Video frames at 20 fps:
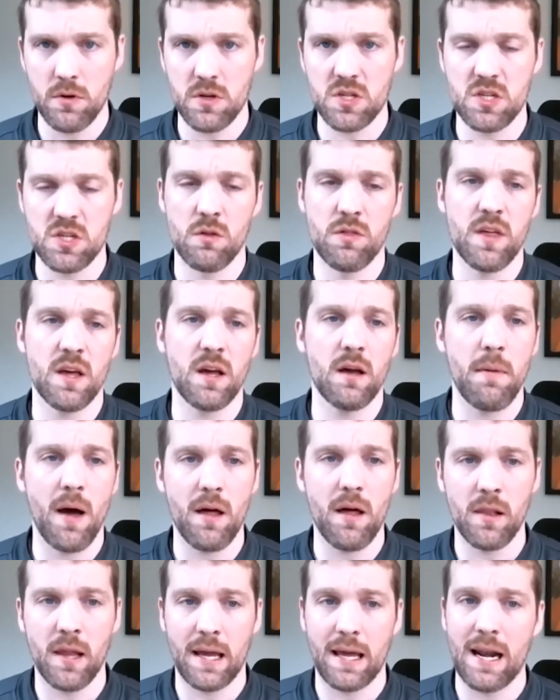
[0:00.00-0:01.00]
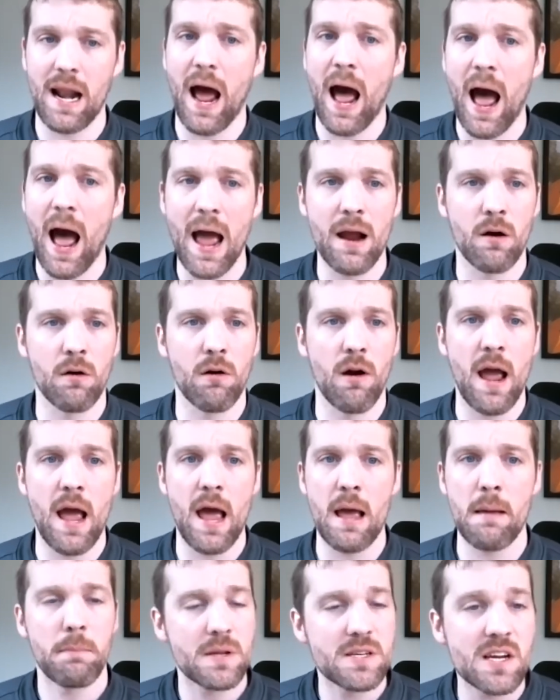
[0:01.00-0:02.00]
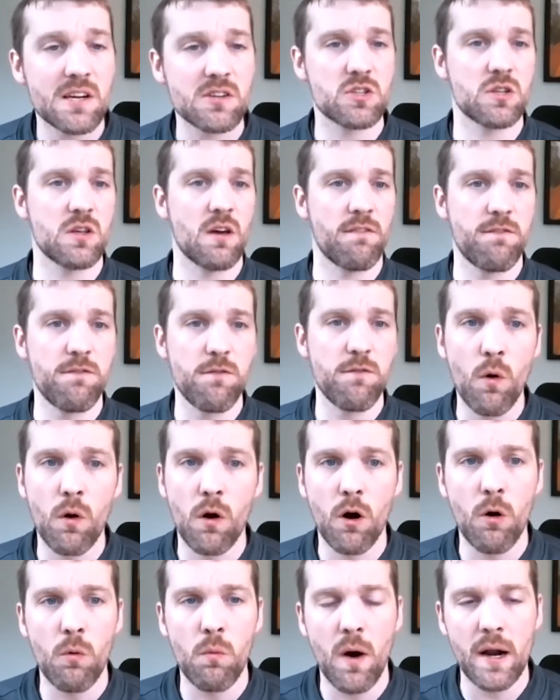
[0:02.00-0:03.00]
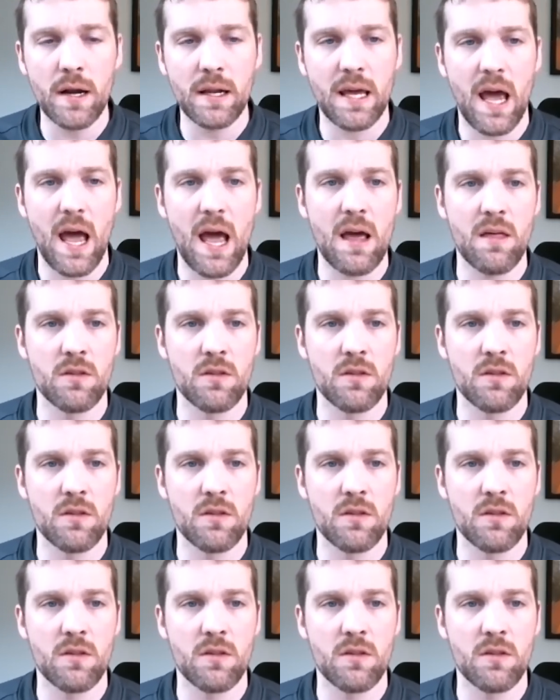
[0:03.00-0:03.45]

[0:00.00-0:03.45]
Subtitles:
So think about like an IRA, potentially a 401k.